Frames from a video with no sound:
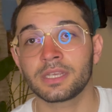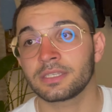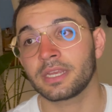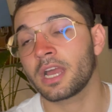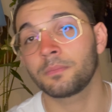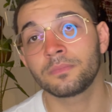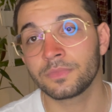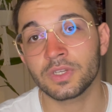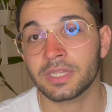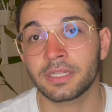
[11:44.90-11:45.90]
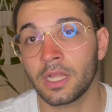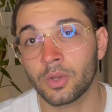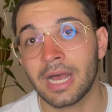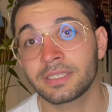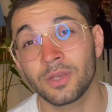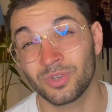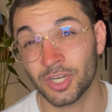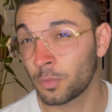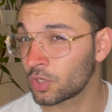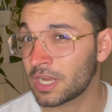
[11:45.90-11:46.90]
they come, just like the Alocasia, which are
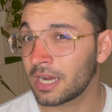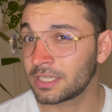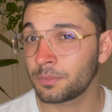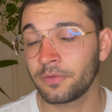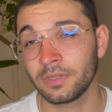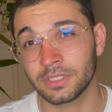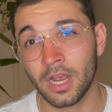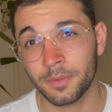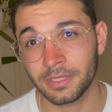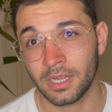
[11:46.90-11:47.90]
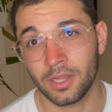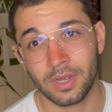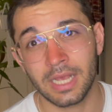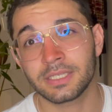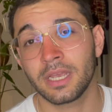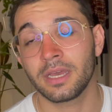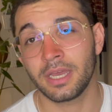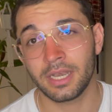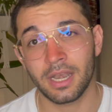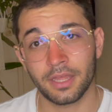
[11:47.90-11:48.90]
more toxic, but we'll talk about the Alocasia
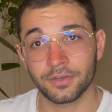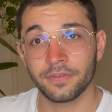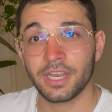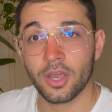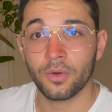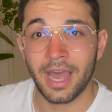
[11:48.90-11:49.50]
in another video.